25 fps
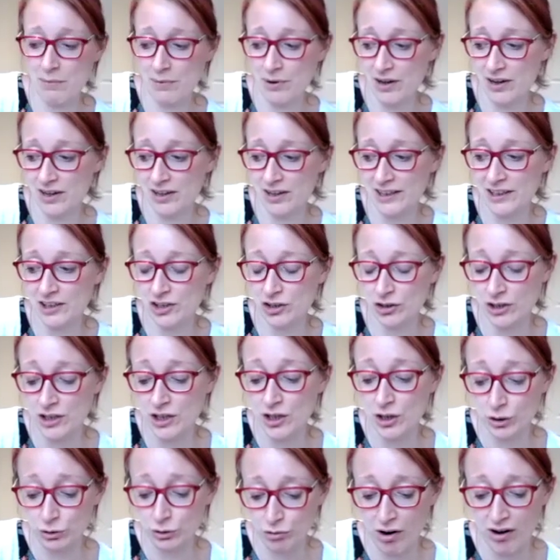her literally
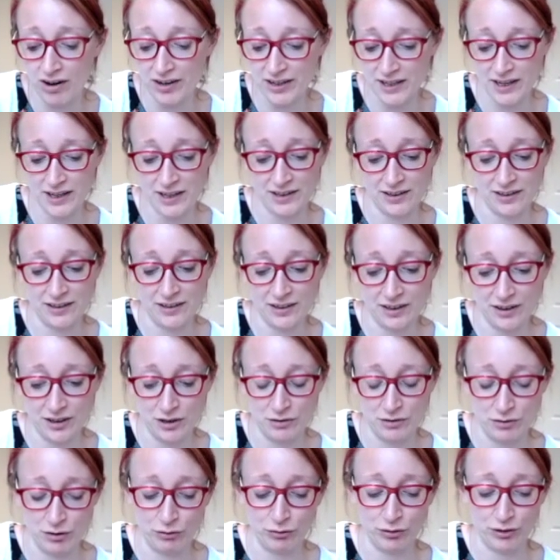crying
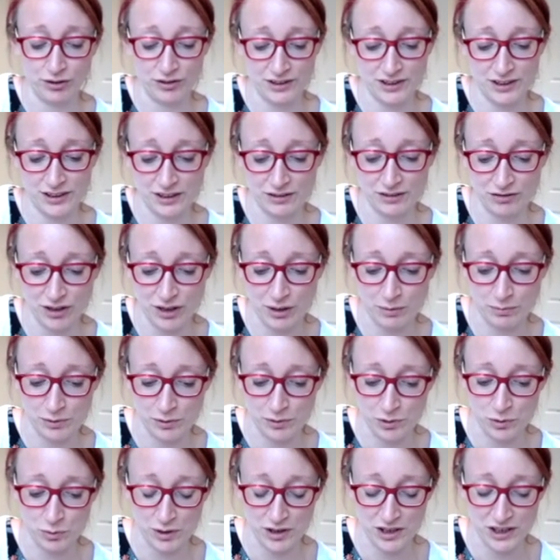over fronted
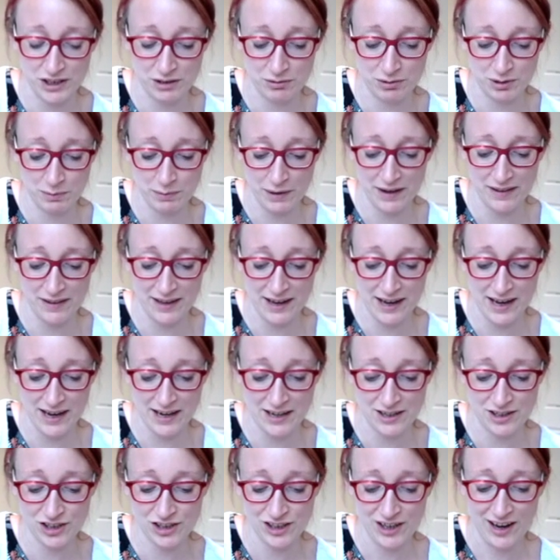adverbials when she was about that
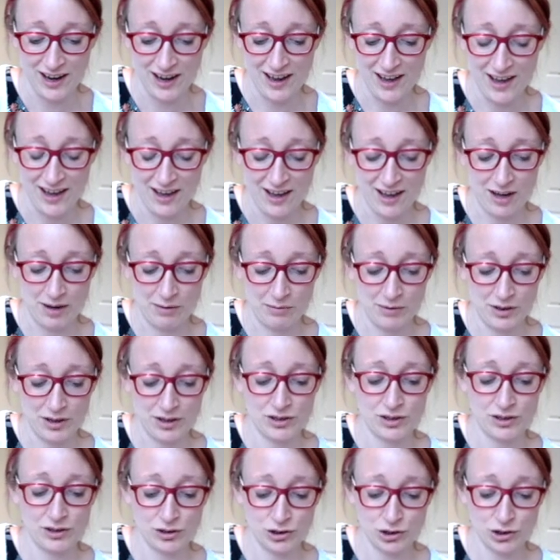age. Um,
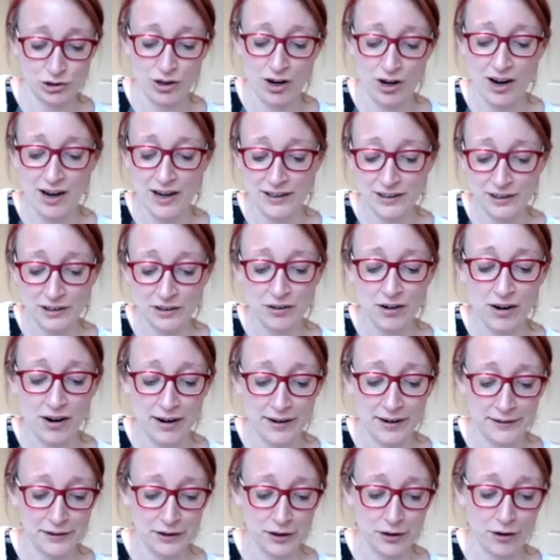and she was crying and
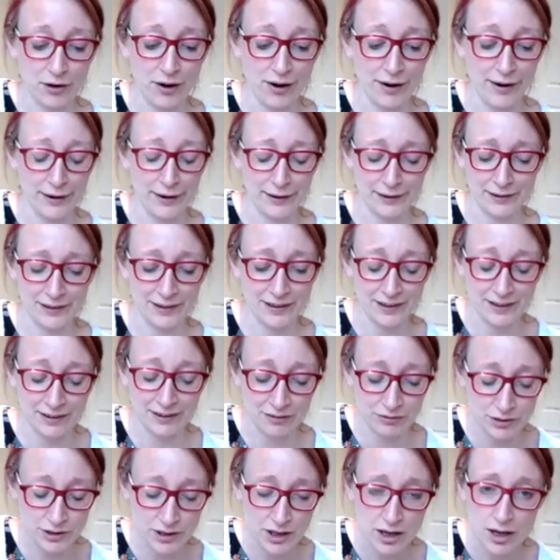crying and crying. And I kind
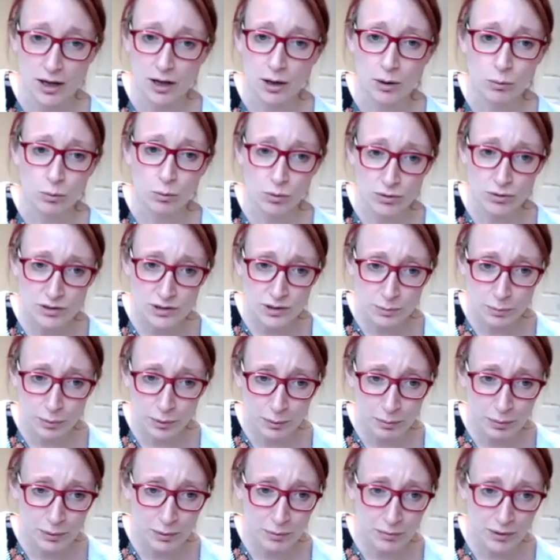of was, what's the
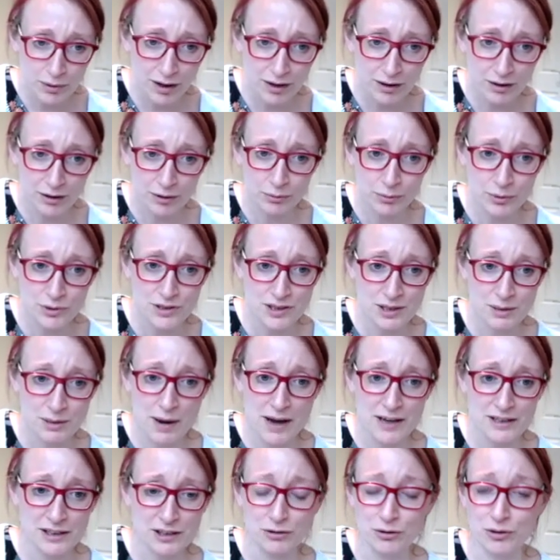problem, Lyra? What's the
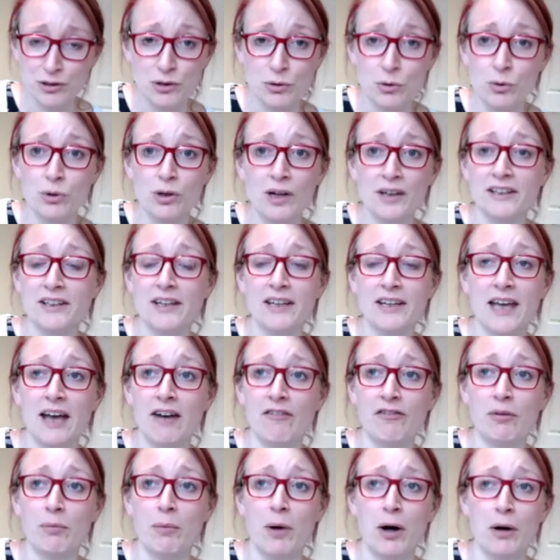matter? And all I could
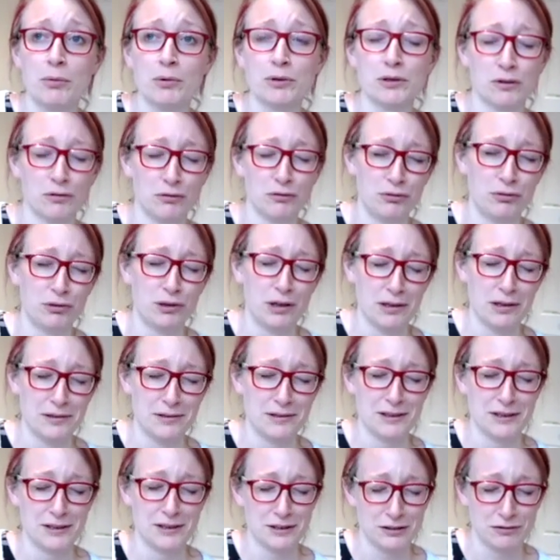get from her was
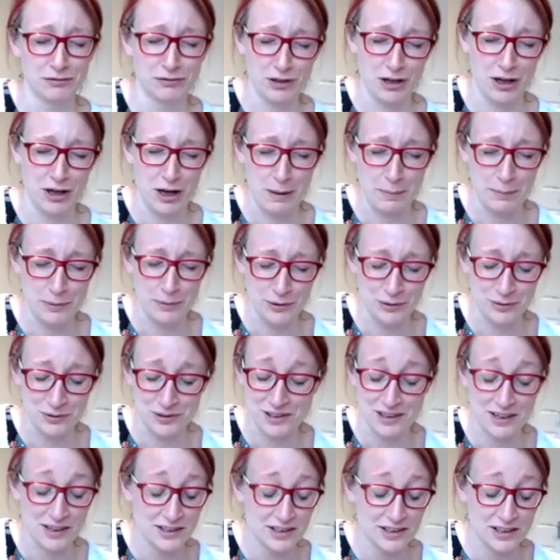fronted adverbials.
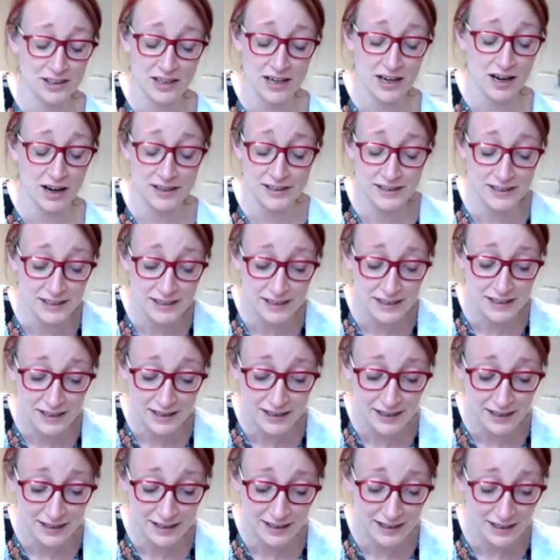And I just, yeah. I
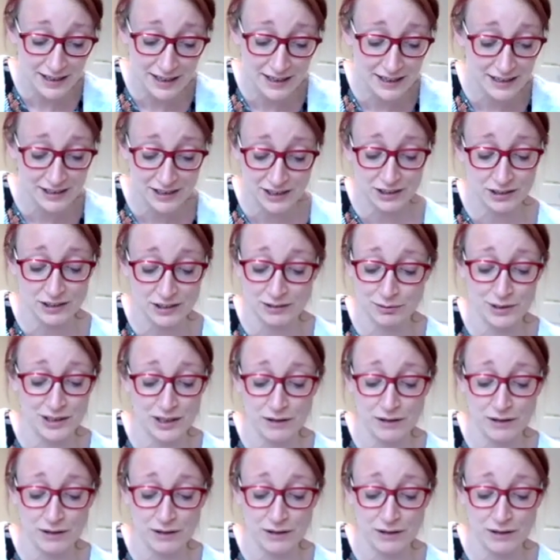didn't, it just was a